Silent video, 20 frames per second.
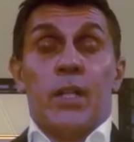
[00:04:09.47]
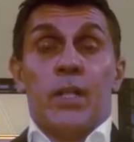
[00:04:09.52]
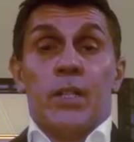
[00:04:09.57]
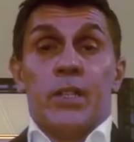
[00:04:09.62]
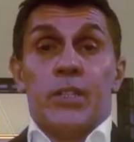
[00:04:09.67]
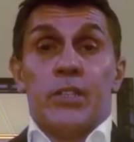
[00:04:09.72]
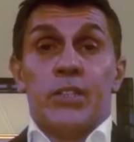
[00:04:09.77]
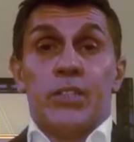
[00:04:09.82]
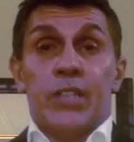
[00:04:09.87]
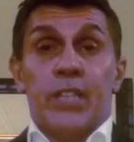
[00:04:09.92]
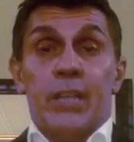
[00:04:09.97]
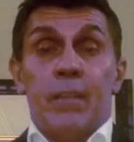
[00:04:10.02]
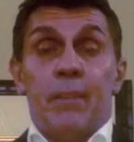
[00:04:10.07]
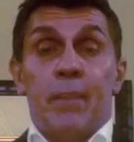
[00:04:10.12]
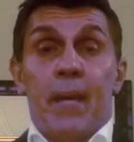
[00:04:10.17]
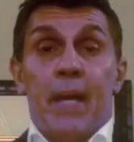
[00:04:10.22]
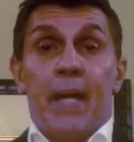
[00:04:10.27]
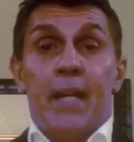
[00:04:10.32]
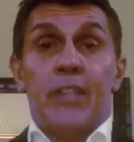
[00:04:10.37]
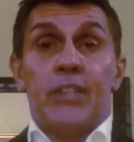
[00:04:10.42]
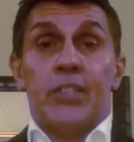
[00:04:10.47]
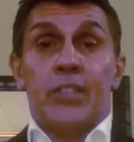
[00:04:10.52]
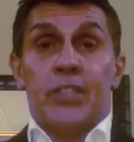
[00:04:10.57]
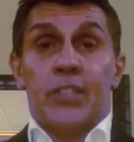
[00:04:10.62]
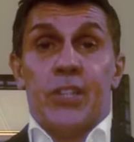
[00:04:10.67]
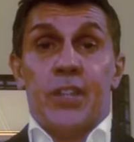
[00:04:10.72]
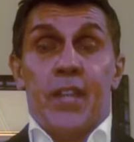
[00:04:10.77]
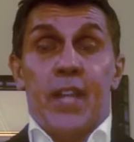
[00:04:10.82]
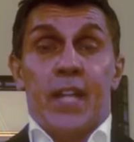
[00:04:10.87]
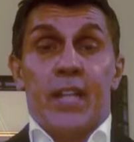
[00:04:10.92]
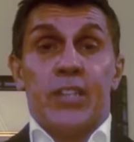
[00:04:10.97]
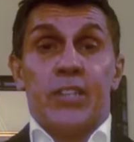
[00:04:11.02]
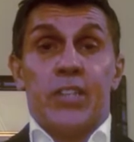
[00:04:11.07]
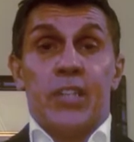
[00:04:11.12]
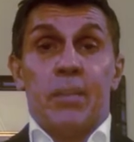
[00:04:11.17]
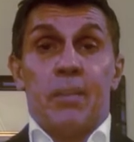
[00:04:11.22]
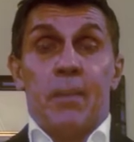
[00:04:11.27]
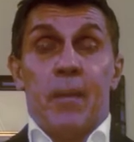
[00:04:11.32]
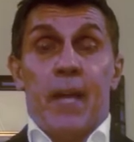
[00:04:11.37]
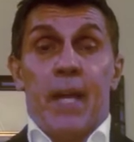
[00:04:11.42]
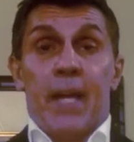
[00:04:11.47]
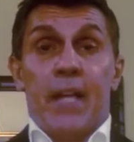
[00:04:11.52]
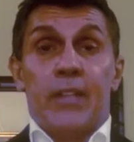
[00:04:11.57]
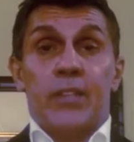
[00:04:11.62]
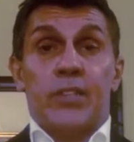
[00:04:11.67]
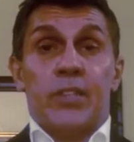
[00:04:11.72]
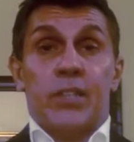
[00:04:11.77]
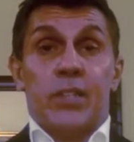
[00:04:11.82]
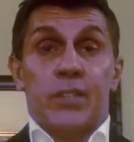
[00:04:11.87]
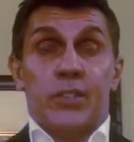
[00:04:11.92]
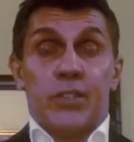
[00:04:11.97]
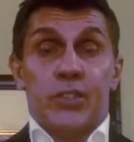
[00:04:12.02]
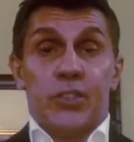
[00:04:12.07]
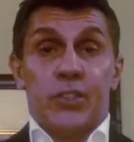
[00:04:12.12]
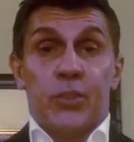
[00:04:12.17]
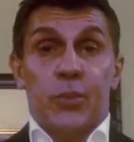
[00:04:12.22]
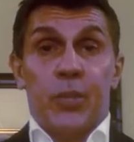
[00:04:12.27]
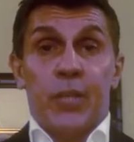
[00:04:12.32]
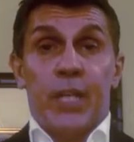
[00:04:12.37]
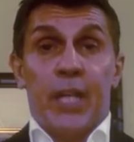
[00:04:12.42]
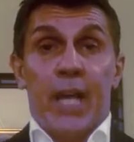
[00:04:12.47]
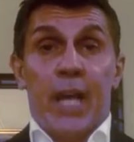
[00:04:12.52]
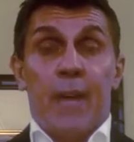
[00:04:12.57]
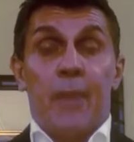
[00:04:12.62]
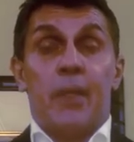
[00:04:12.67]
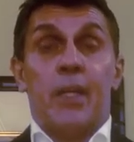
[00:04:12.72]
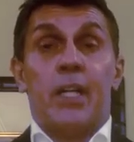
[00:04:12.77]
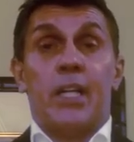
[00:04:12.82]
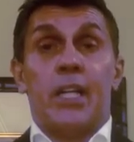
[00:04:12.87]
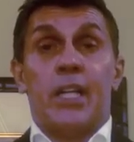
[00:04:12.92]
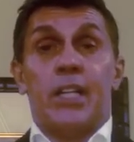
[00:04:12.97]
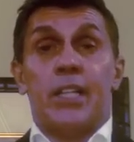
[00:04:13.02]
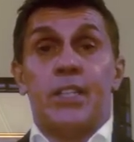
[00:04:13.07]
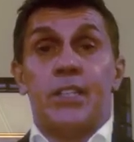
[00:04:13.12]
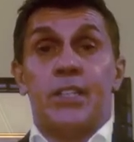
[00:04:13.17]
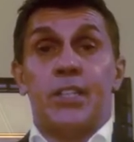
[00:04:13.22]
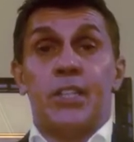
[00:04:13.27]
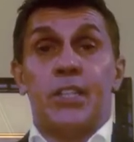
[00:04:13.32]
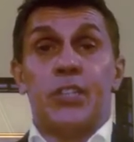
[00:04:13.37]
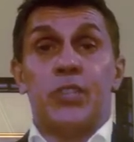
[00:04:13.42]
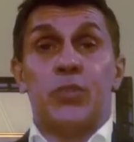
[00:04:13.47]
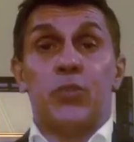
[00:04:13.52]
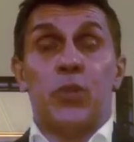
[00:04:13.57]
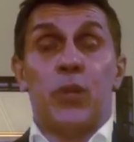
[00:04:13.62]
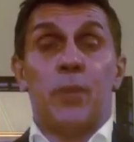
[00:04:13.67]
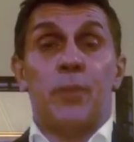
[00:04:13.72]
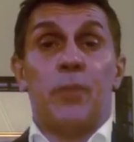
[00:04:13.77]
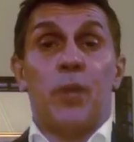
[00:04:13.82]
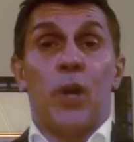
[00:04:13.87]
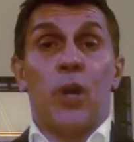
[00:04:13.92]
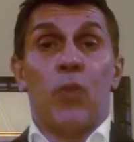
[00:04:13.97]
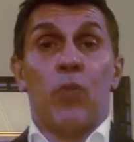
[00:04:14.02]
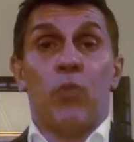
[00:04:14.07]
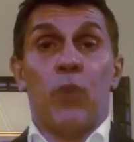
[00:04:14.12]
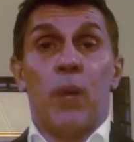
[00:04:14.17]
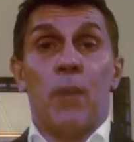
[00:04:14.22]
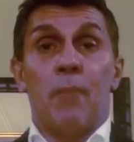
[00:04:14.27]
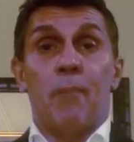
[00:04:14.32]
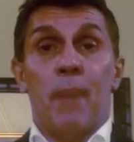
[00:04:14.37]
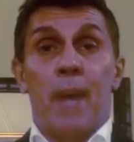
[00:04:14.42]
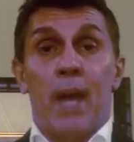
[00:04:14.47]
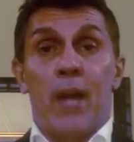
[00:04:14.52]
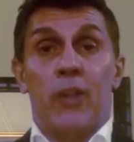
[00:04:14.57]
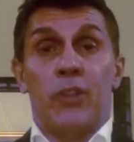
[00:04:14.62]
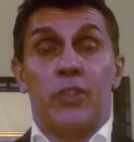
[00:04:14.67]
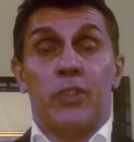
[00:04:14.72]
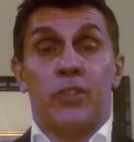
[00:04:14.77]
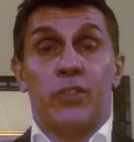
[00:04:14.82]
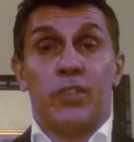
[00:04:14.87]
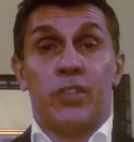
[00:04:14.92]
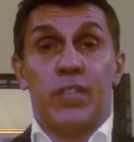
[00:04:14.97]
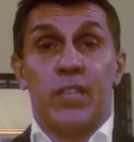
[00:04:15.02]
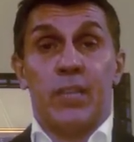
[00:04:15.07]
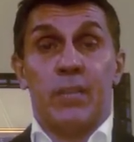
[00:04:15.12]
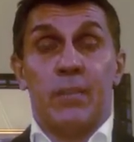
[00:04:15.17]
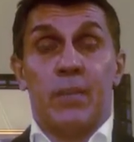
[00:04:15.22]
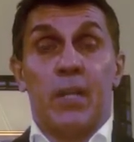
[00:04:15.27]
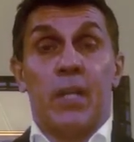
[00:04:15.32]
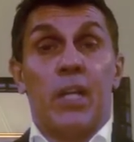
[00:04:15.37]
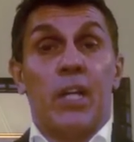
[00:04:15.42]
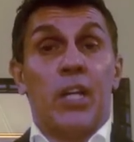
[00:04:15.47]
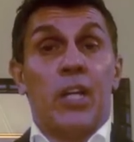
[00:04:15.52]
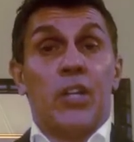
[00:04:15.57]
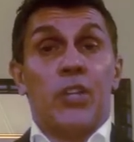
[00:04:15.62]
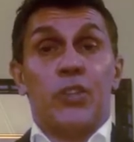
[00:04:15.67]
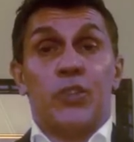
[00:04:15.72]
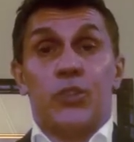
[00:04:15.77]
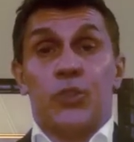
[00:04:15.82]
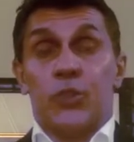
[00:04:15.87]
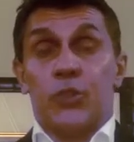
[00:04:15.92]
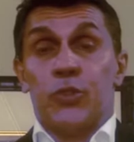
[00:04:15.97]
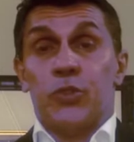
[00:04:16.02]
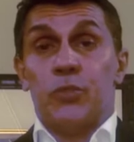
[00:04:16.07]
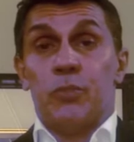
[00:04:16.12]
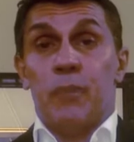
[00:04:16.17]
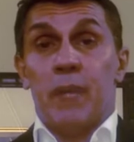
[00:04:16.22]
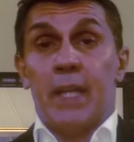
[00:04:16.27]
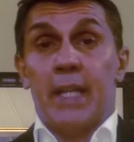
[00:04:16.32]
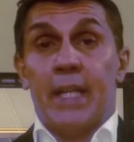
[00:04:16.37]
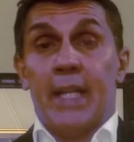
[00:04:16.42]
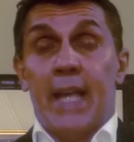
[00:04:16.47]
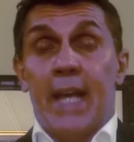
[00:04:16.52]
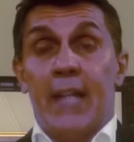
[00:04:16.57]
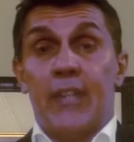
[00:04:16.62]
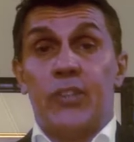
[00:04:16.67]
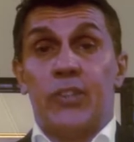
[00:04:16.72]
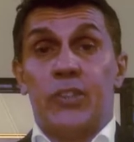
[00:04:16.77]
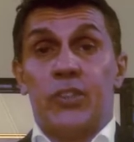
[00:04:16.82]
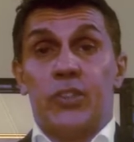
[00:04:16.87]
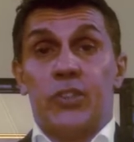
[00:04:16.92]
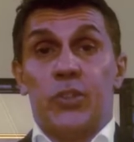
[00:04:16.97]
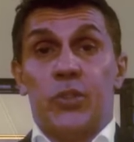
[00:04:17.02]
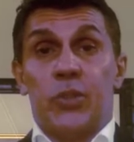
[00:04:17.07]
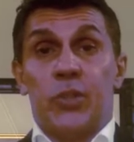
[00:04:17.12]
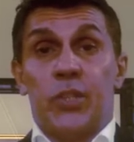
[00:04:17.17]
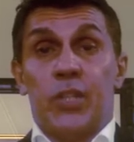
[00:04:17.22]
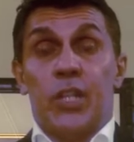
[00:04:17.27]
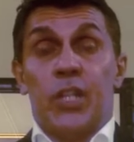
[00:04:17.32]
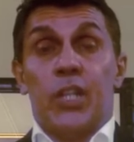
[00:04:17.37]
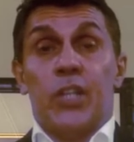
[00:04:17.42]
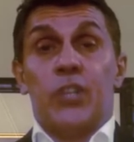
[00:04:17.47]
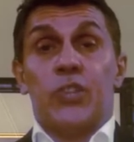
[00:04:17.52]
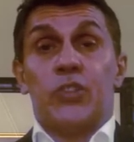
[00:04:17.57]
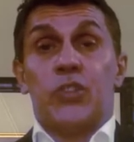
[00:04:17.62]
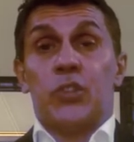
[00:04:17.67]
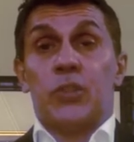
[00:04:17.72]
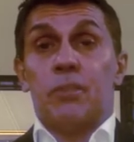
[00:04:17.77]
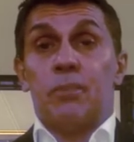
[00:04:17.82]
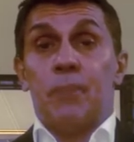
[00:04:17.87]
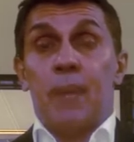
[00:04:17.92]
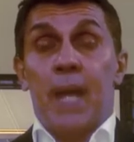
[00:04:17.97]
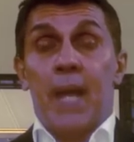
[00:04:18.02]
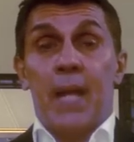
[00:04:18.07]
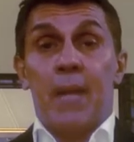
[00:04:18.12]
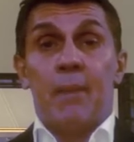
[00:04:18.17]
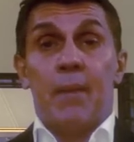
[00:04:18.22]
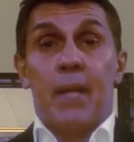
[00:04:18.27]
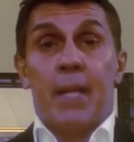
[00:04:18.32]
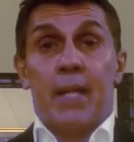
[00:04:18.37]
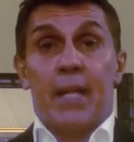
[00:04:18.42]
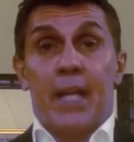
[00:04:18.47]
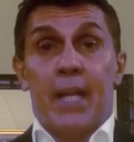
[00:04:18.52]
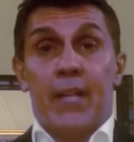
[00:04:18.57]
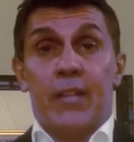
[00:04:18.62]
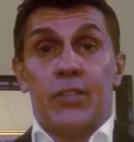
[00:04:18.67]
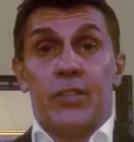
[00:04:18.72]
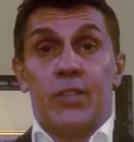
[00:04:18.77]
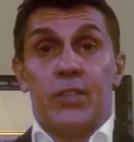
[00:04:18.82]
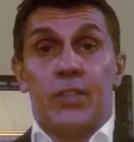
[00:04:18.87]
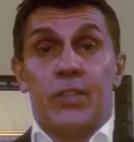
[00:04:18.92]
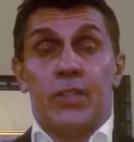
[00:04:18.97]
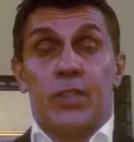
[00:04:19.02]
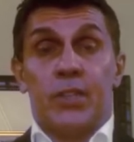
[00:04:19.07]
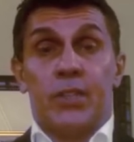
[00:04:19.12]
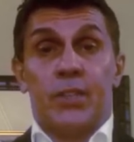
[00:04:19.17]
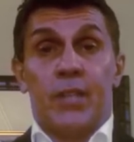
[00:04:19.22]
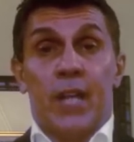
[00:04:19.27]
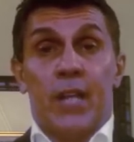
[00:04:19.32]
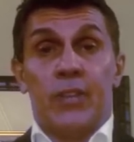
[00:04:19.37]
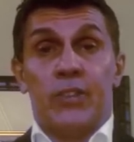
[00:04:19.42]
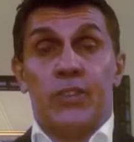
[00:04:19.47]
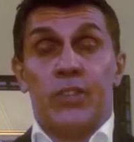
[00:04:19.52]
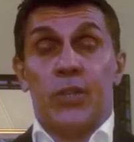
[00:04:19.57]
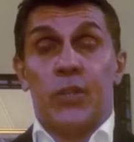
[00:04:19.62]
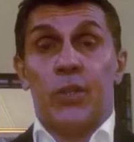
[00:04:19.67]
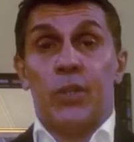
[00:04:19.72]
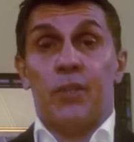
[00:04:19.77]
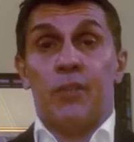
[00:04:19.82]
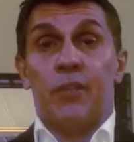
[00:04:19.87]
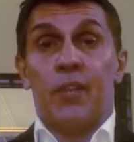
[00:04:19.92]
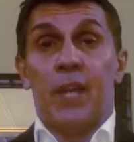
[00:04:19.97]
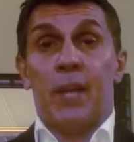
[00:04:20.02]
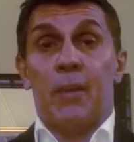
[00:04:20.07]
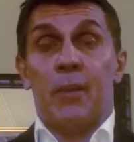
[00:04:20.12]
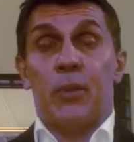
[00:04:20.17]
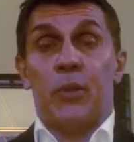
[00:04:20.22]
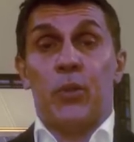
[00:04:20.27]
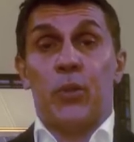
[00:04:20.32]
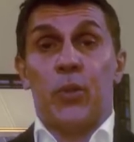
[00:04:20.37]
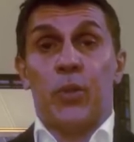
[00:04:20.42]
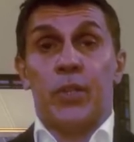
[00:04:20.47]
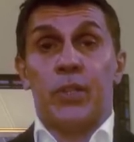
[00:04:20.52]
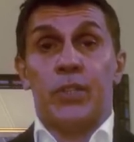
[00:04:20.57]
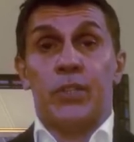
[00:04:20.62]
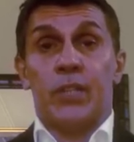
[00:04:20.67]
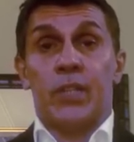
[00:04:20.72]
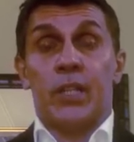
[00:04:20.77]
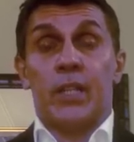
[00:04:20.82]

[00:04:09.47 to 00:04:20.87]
sleep aids, synthetic sleep aids, just to recap, disrupt our REM patterns of sleep. Certain medications do it. Certain pain medications, non-steroidal inflammatories,